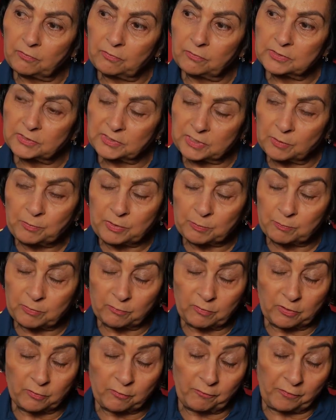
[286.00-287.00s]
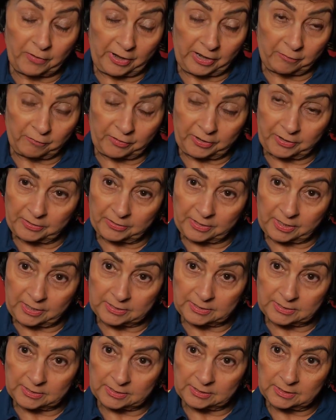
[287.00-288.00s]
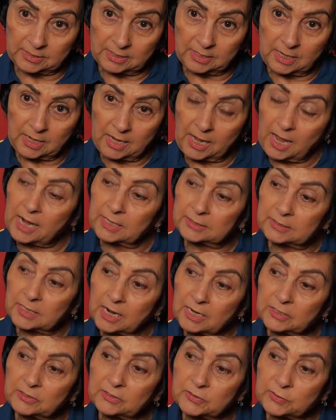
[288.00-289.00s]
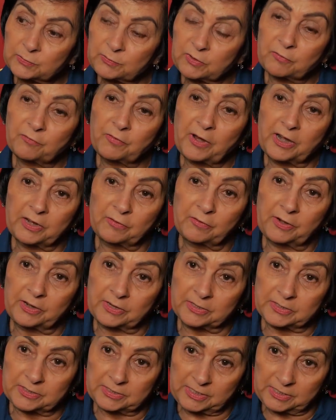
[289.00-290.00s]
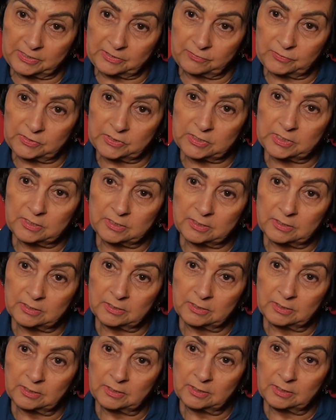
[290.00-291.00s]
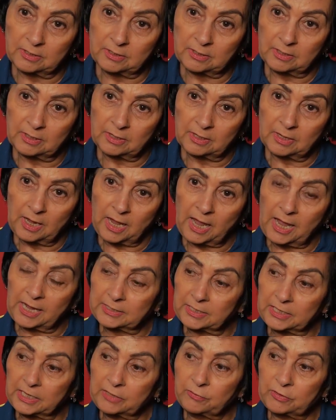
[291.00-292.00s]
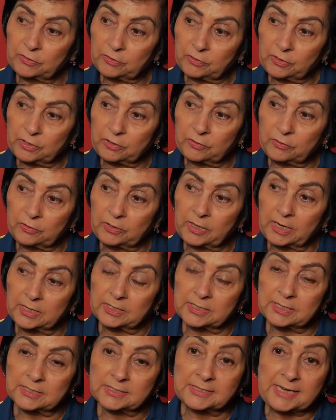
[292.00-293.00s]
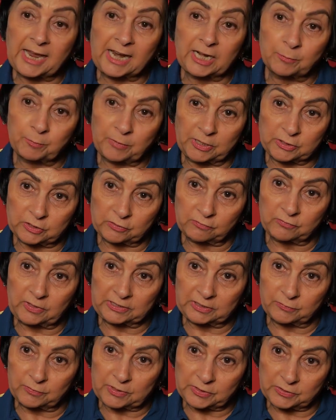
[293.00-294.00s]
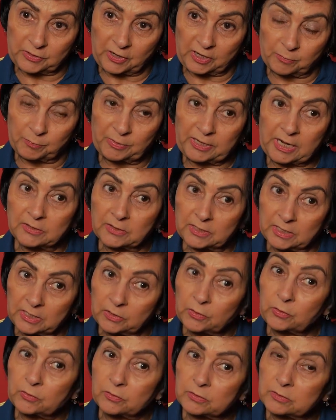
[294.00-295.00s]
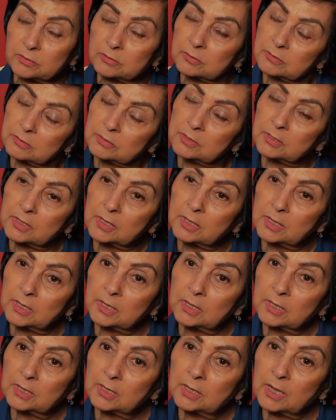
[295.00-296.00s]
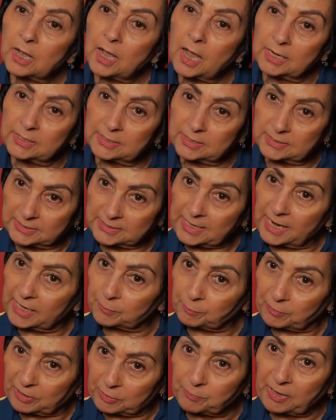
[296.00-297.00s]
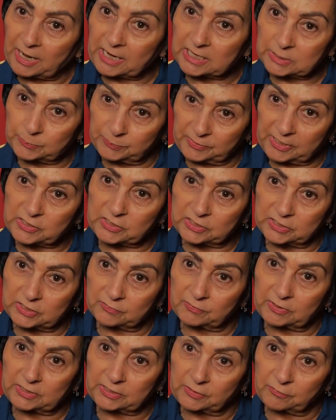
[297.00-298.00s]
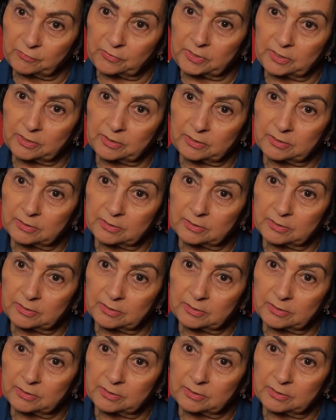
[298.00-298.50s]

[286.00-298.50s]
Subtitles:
some people were very, very nice, and others were very, very reserved. And even though you couldn't understand much of what they were saying, but I think you could understand bit by expressions what they were.